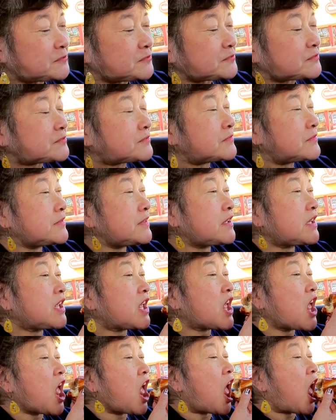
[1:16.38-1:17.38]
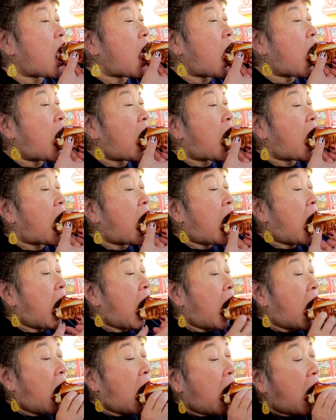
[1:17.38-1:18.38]

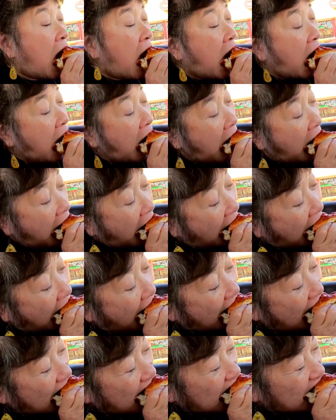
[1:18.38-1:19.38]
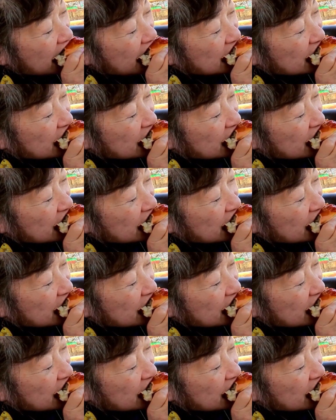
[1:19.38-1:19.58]
(no one is talking)